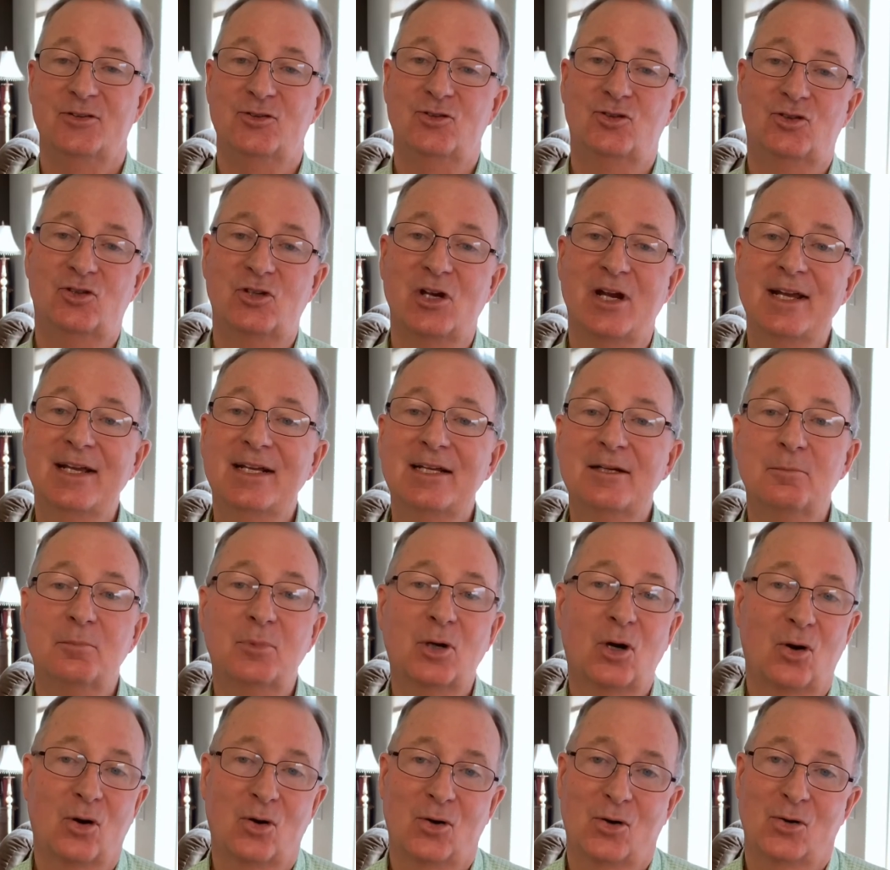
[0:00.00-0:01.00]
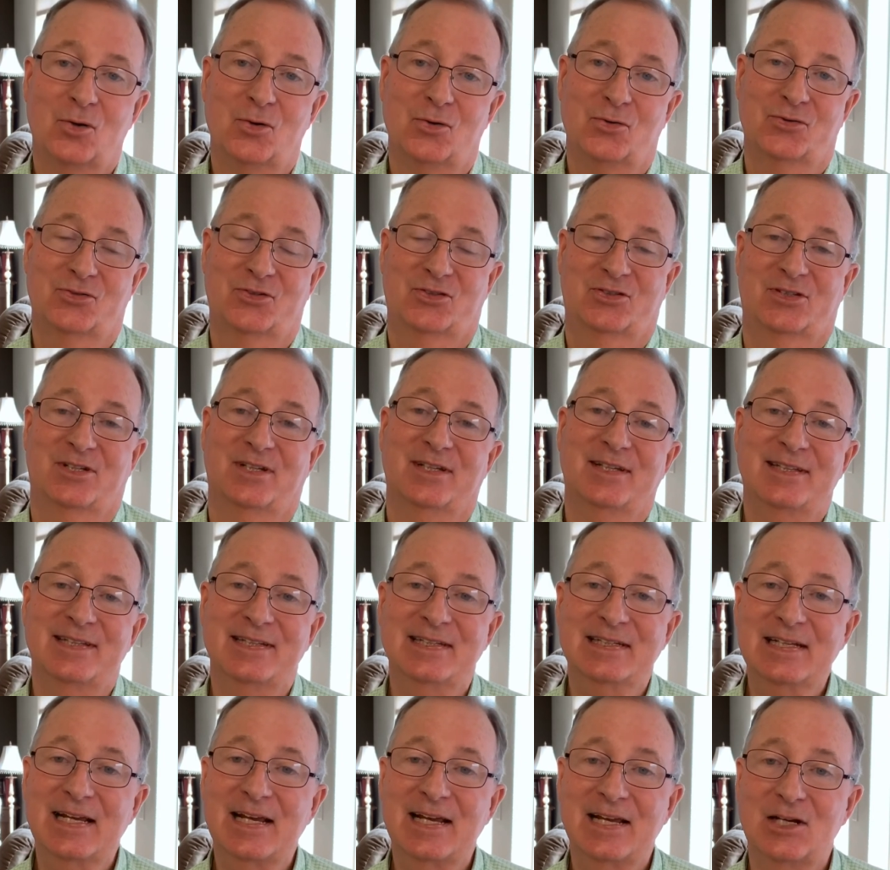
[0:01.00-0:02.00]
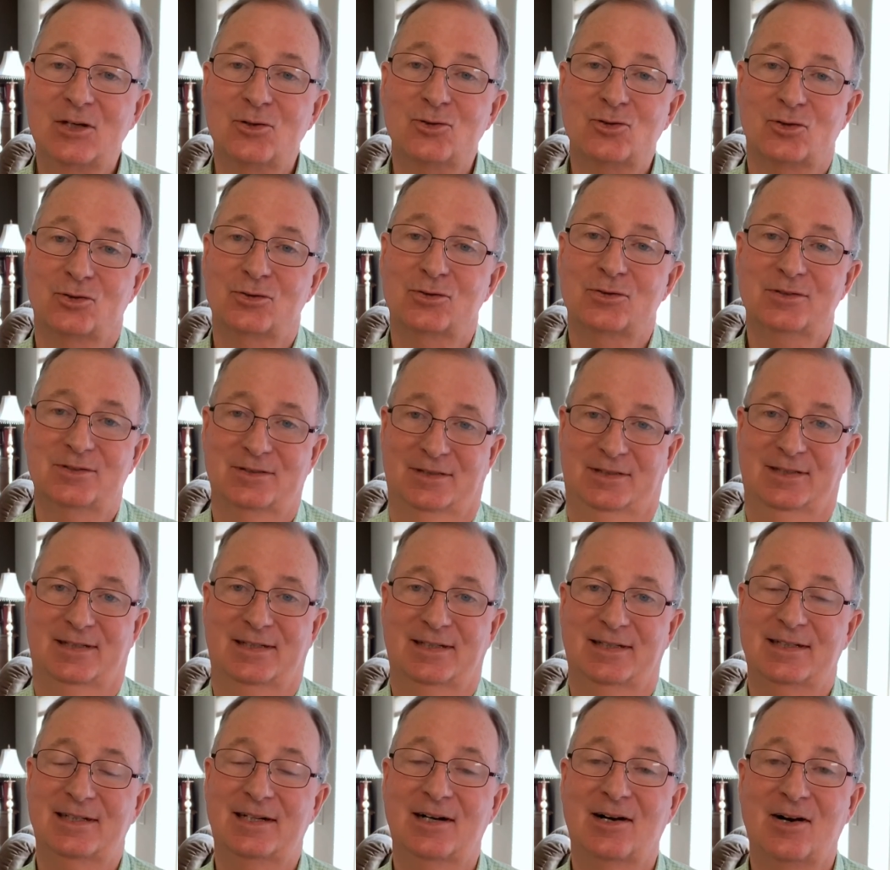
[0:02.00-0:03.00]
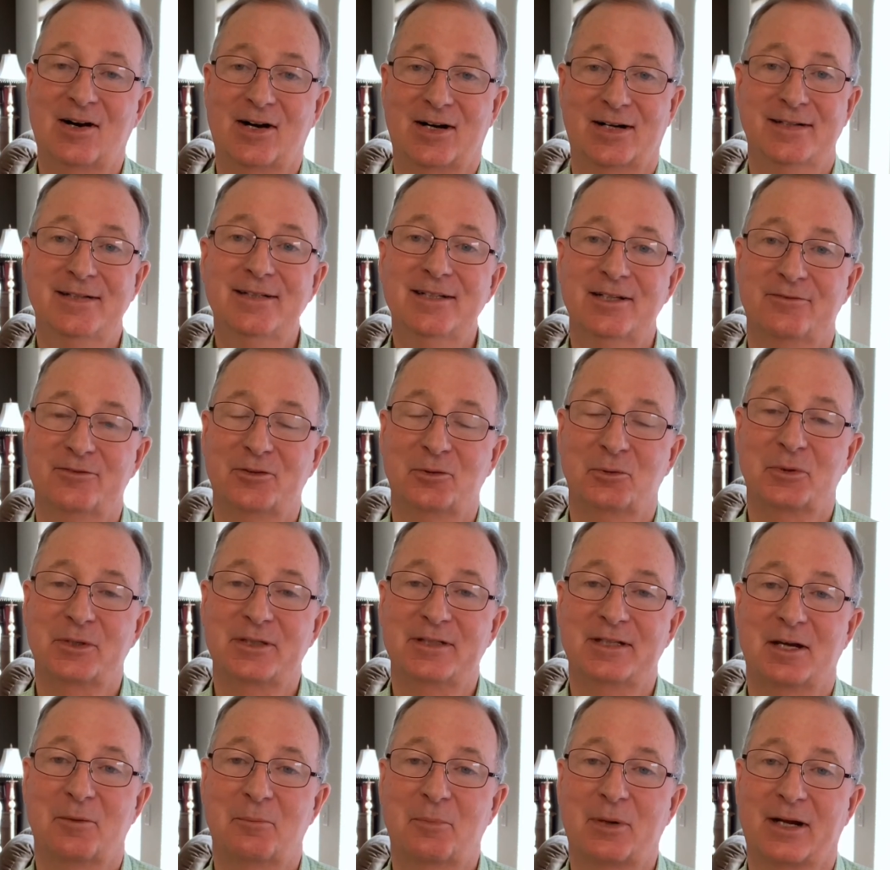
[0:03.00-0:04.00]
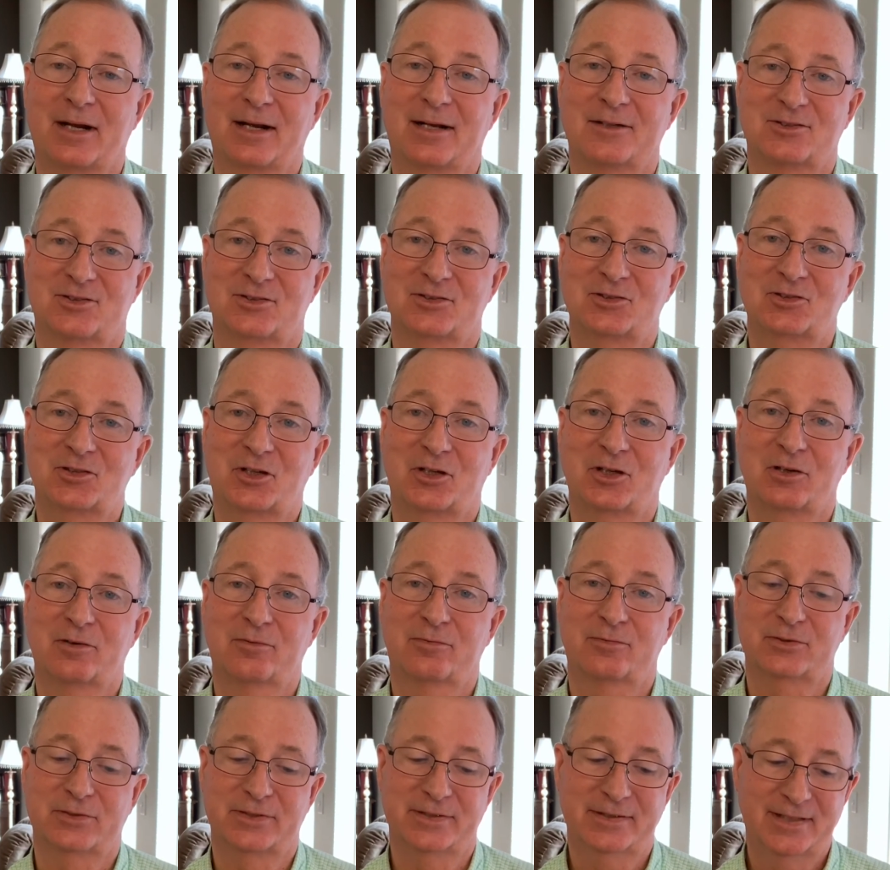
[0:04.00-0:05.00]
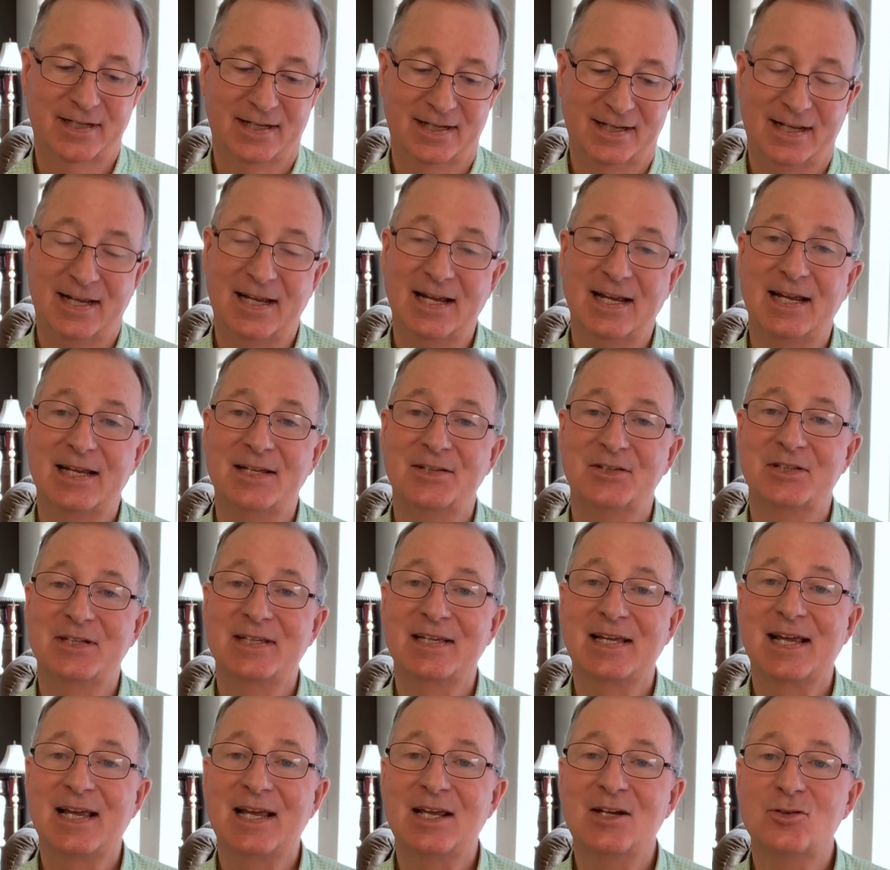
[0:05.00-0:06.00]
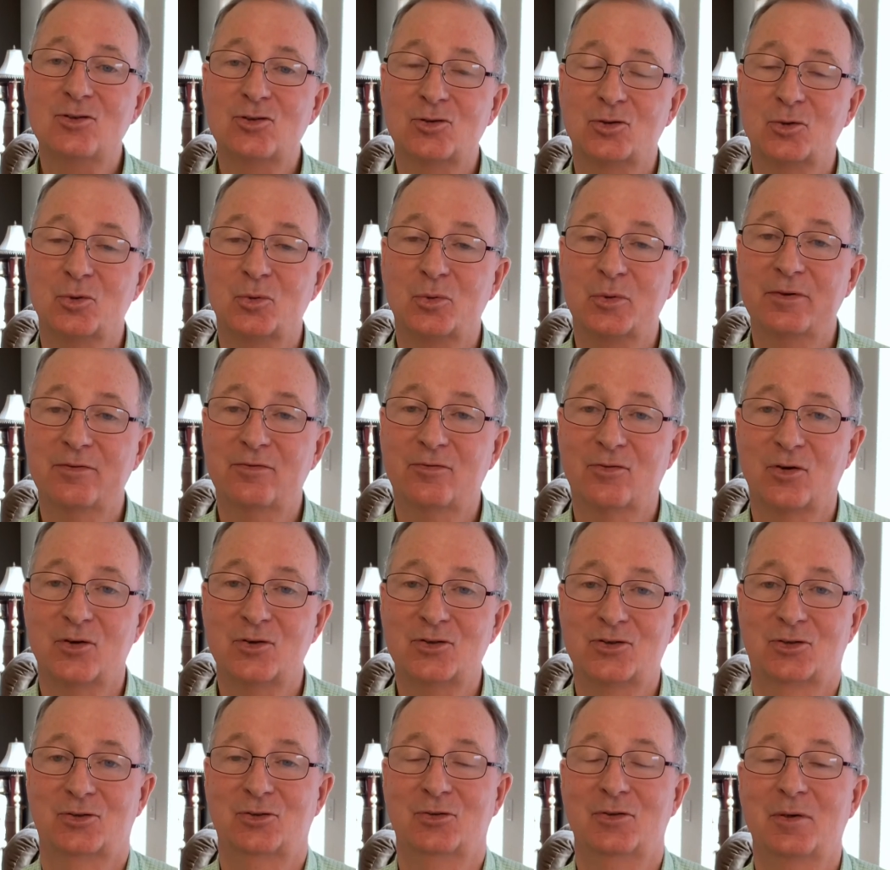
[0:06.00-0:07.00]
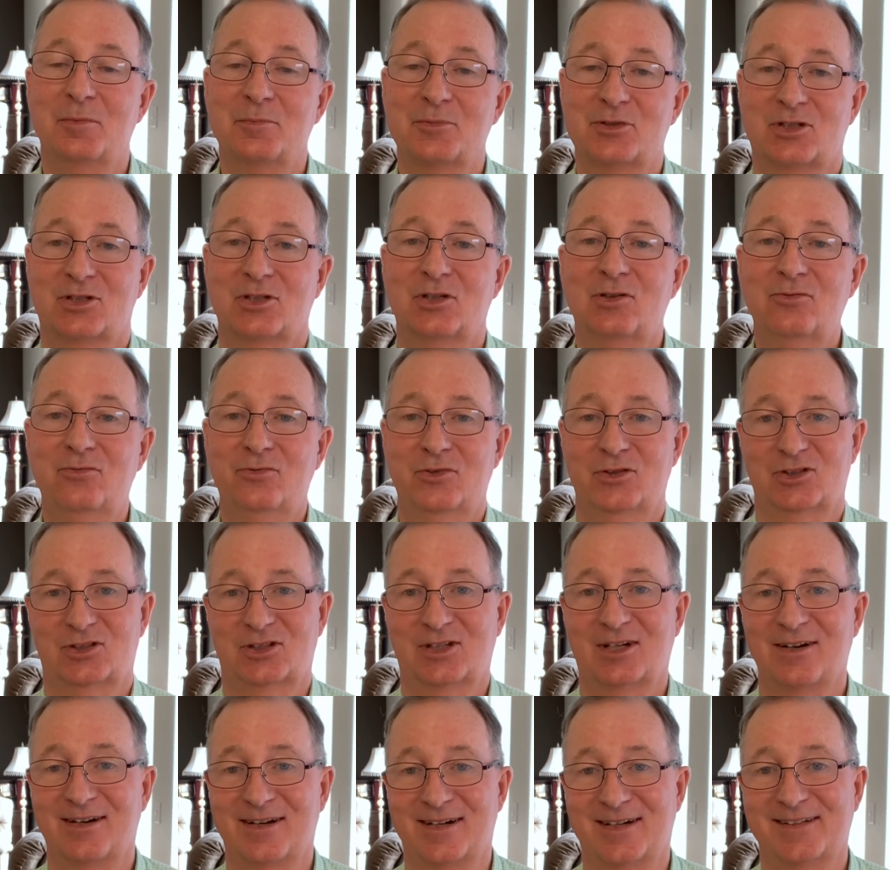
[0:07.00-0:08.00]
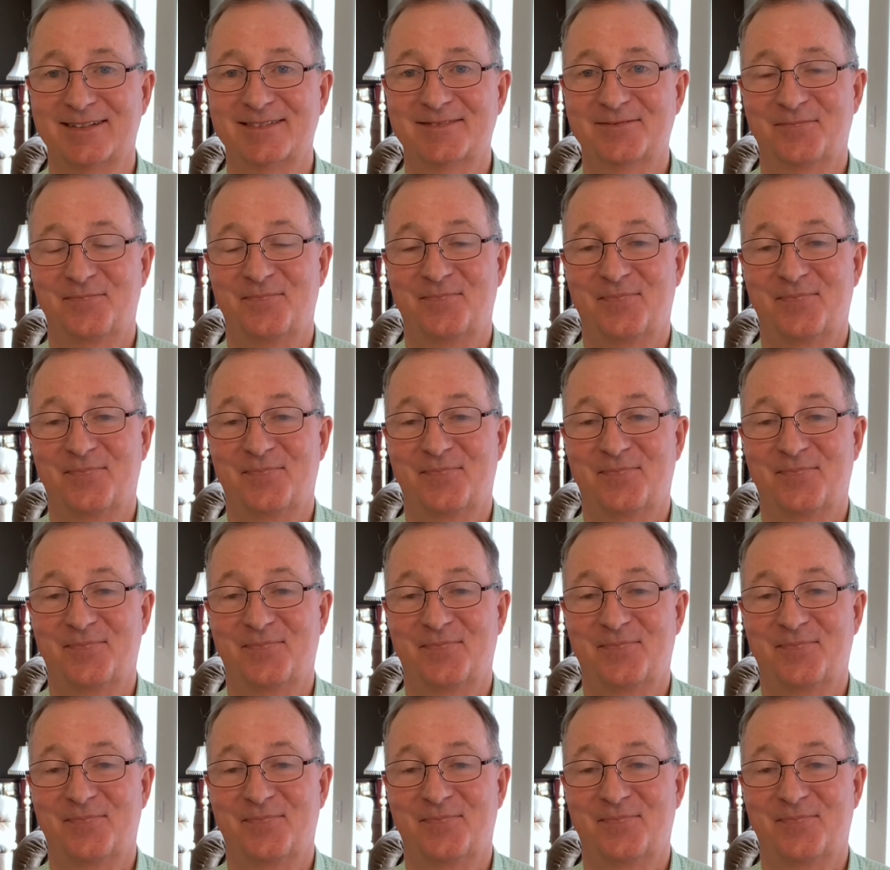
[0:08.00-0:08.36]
Jacob calls the angel God, if you read that passage carefully, and the angel refers to himself as God.